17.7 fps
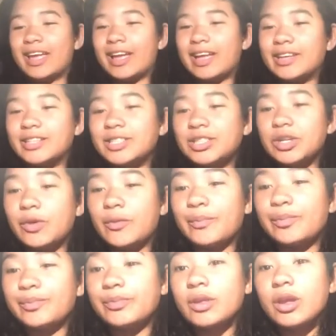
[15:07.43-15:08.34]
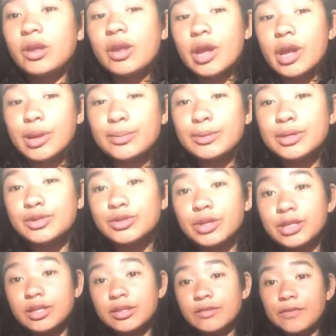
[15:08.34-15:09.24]
Okay, guys, so I
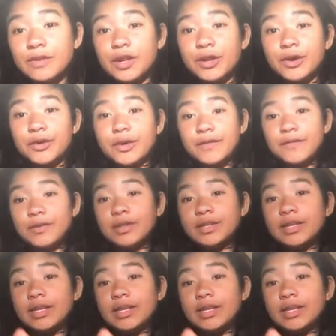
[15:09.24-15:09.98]
hope you enjoyed this video.